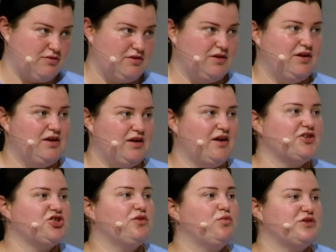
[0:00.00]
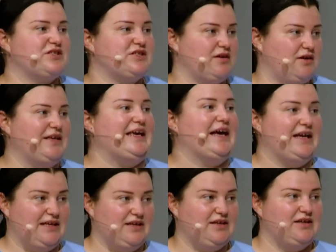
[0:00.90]
Yeah, yeah, you Russian had to was do the, it. You yeah,
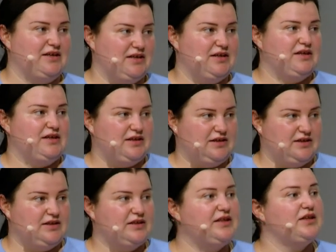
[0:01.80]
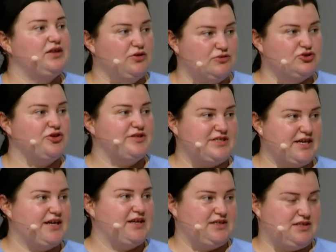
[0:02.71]
had to do it. No choice, exactly. No choice,
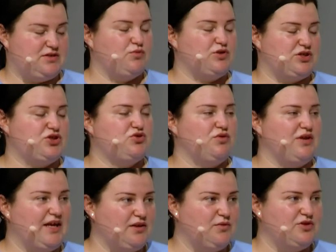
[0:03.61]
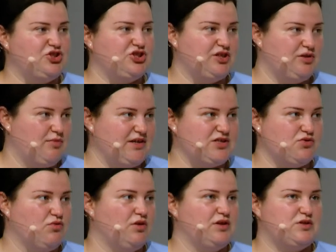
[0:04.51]
yeah. yeah. It yeah. was two language. In my
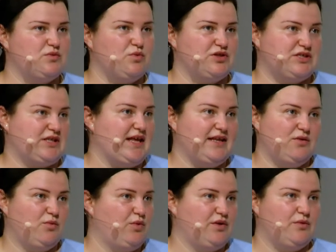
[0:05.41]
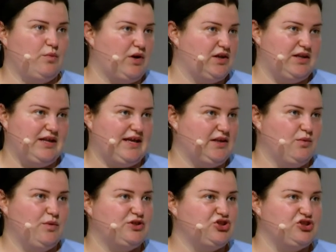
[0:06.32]
school, it was language, one
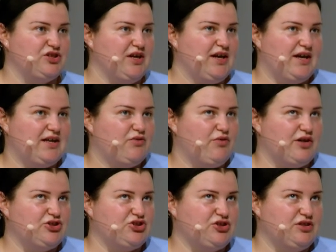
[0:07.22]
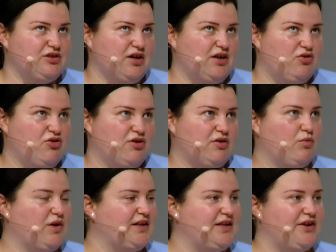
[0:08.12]
language, and Russian I learned
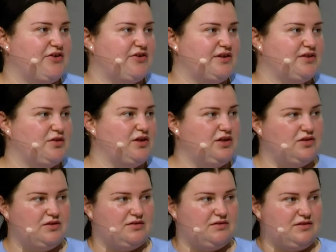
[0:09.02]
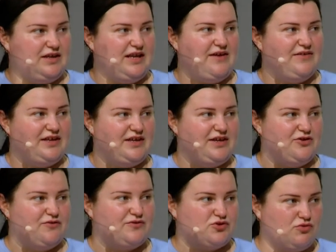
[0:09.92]
one year. In, in eleven
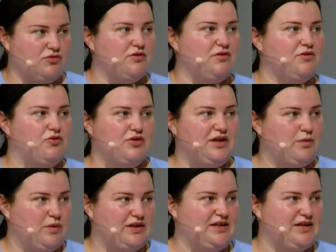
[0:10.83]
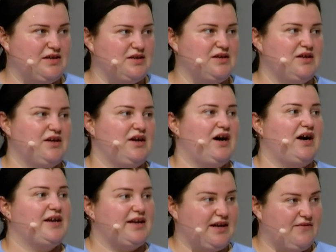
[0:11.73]
years of school, only one year, okay.
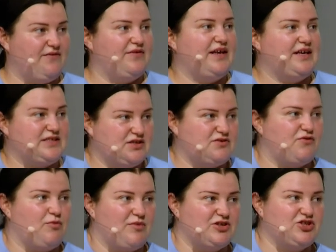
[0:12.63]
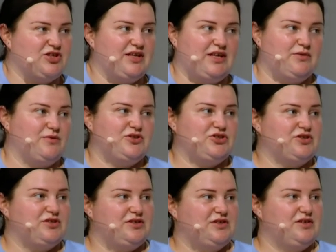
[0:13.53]
I have lessons from Russian
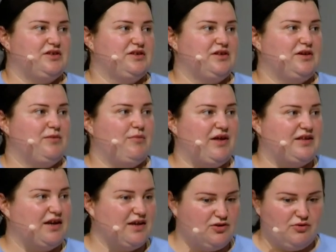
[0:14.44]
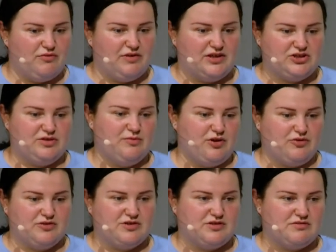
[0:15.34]
language. Okay. But I know Russian
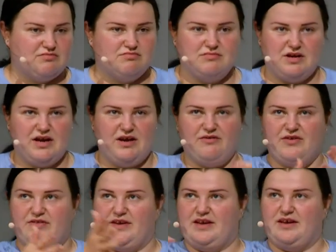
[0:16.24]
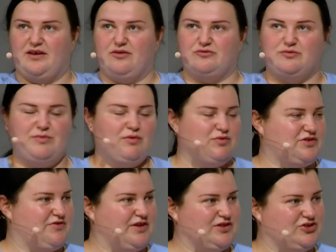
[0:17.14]
because everything around me
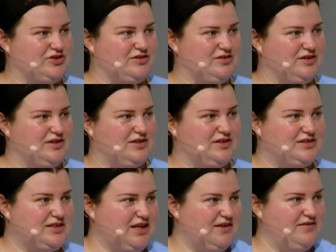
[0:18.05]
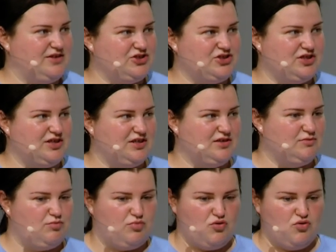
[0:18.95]
was Russian.
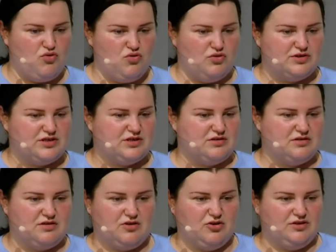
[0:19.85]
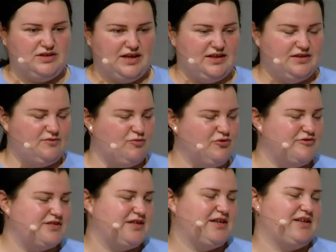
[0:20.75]
Television, books, uh, content,
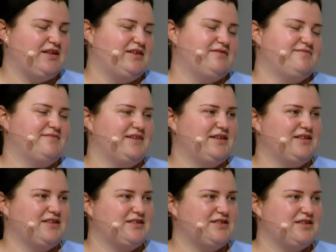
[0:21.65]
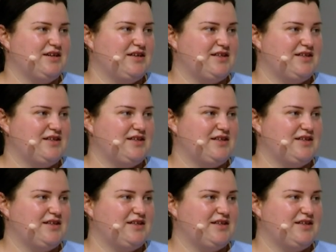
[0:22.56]
music, and like this.